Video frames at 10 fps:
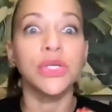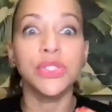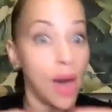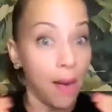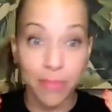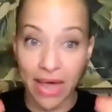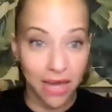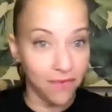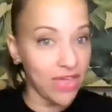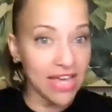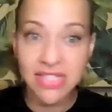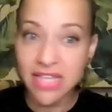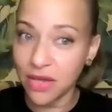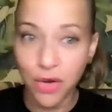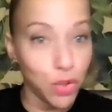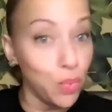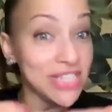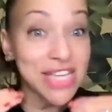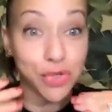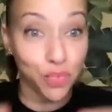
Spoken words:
Because I'm like, if they say, you want to schedule it